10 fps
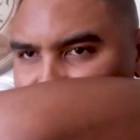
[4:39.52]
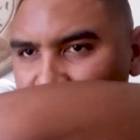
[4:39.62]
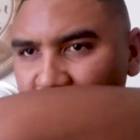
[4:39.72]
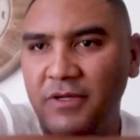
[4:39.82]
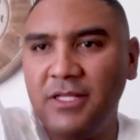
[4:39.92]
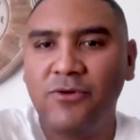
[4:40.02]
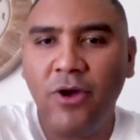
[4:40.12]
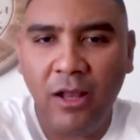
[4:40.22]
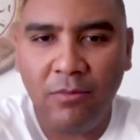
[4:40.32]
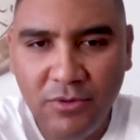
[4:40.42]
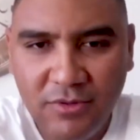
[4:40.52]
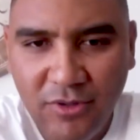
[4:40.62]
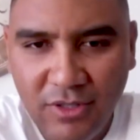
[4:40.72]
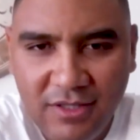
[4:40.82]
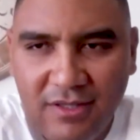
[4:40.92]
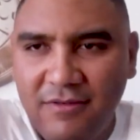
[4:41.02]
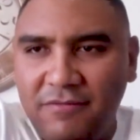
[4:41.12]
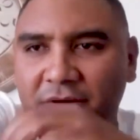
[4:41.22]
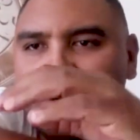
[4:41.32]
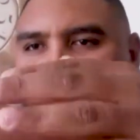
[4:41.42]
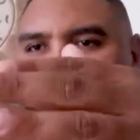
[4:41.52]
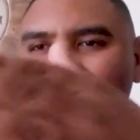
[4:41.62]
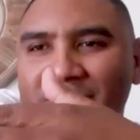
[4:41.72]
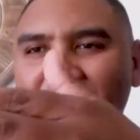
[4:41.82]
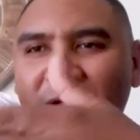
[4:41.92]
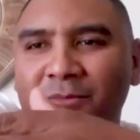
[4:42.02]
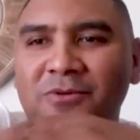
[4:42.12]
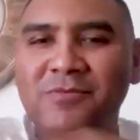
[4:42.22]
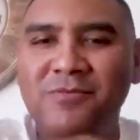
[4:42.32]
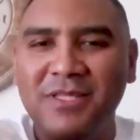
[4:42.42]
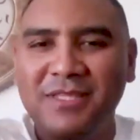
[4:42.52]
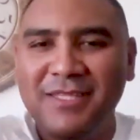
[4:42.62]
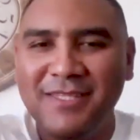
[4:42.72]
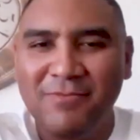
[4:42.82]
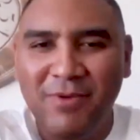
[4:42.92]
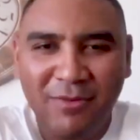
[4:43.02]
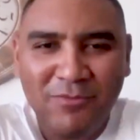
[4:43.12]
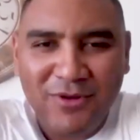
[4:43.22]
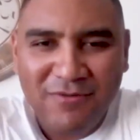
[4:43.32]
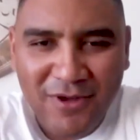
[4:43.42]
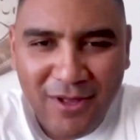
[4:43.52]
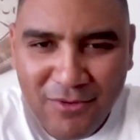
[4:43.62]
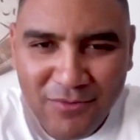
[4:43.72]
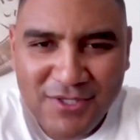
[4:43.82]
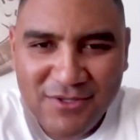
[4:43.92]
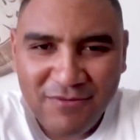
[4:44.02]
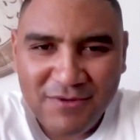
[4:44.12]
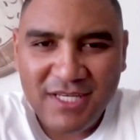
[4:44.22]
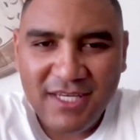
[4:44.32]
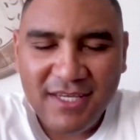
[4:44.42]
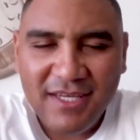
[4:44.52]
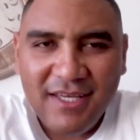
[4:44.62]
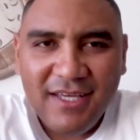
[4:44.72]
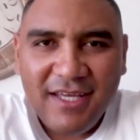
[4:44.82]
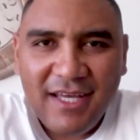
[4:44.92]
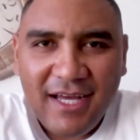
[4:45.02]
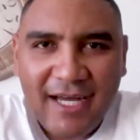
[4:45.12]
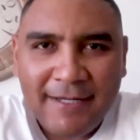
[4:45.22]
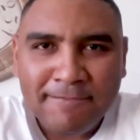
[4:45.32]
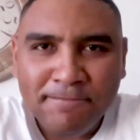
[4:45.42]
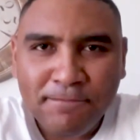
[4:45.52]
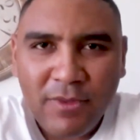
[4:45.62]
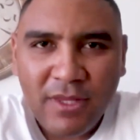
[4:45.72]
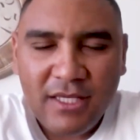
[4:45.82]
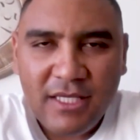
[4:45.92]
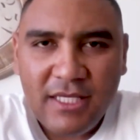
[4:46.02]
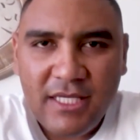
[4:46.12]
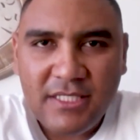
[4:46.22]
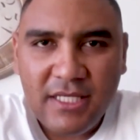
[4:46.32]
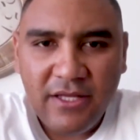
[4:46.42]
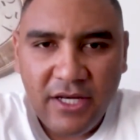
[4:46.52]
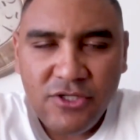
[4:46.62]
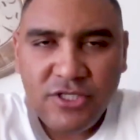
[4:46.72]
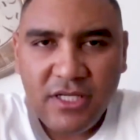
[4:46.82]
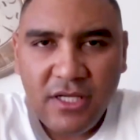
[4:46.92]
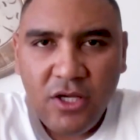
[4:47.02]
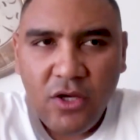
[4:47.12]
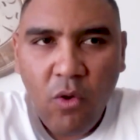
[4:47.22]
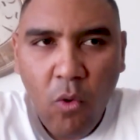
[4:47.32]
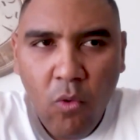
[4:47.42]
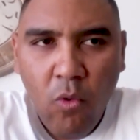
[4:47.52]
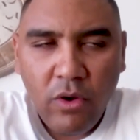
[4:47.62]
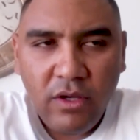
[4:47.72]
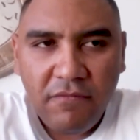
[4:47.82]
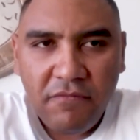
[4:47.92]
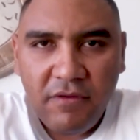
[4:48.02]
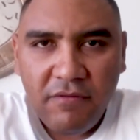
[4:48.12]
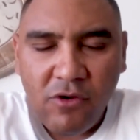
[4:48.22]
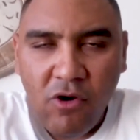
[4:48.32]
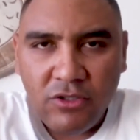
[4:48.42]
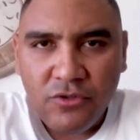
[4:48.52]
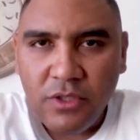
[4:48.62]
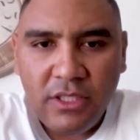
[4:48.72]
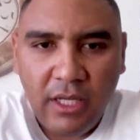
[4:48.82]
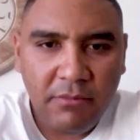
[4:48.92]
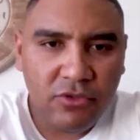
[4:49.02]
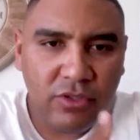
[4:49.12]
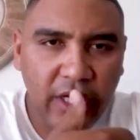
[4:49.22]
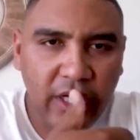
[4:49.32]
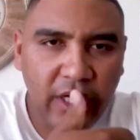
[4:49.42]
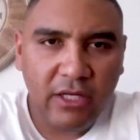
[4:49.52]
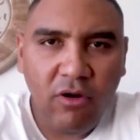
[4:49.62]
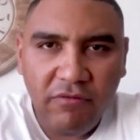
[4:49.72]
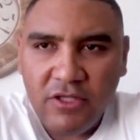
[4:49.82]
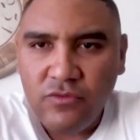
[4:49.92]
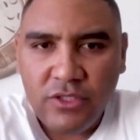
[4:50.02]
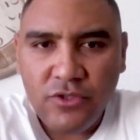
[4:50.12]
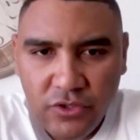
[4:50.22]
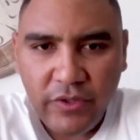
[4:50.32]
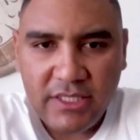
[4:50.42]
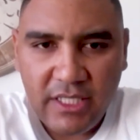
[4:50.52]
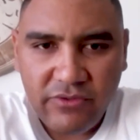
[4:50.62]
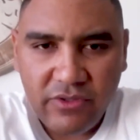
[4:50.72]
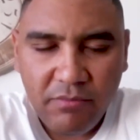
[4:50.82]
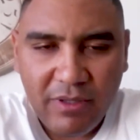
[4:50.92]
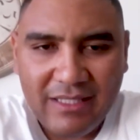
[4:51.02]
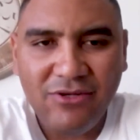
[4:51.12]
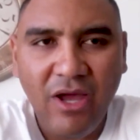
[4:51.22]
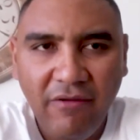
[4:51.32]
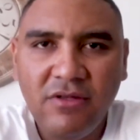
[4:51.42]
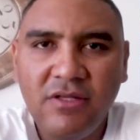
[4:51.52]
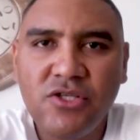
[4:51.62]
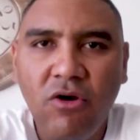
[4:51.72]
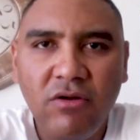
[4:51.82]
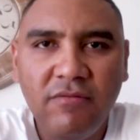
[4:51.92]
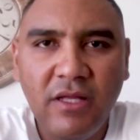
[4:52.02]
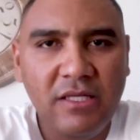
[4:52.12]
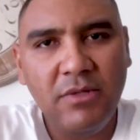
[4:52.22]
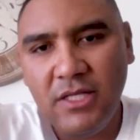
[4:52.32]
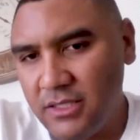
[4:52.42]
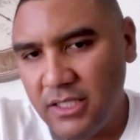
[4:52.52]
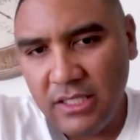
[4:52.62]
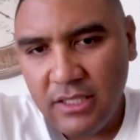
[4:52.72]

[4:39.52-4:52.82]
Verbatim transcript: sort of in your elbow, not the front part of your elbow, but the back part of your elbow, which is obviously um, easily reached. Or if, if you can't do it, I mean, you can cough into a tissue, etc., but then you have to discard of that immediately.